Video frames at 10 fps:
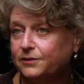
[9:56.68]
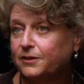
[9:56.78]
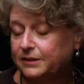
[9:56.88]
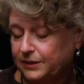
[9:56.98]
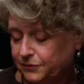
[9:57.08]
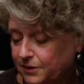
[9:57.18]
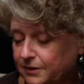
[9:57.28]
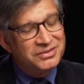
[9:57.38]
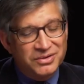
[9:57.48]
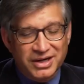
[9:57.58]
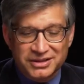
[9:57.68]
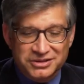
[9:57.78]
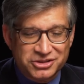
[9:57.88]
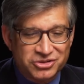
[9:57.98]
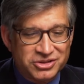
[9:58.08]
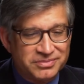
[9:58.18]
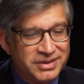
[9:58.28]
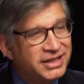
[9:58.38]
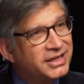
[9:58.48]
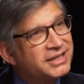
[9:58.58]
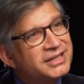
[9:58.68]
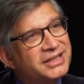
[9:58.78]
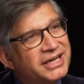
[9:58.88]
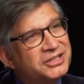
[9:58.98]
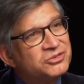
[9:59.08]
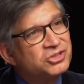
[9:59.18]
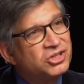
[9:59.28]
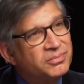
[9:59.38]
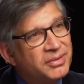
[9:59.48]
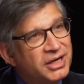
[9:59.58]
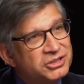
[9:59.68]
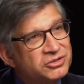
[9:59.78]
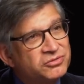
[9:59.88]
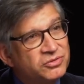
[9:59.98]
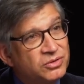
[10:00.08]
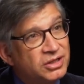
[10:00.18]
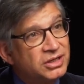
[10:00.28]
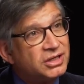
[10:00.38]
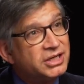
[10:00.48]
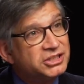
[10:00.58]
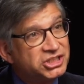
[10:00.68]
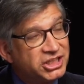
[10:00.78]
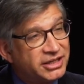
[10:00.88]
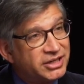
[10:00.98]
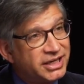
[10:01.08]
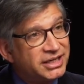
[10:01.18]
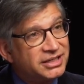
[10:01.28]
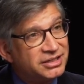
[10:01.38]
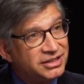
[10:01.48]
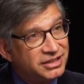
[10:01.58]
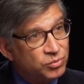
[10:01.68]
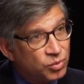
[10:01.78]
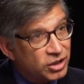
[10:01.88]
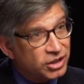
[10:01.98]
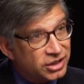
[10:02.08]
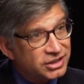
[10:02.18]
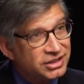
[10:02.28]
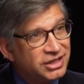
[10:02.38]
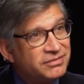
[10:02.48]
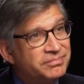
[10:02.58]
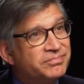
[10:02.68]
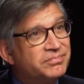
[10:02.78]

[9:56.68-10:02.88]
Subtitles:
difficult. Well, Susan Medak, thank you so much for sharing the work of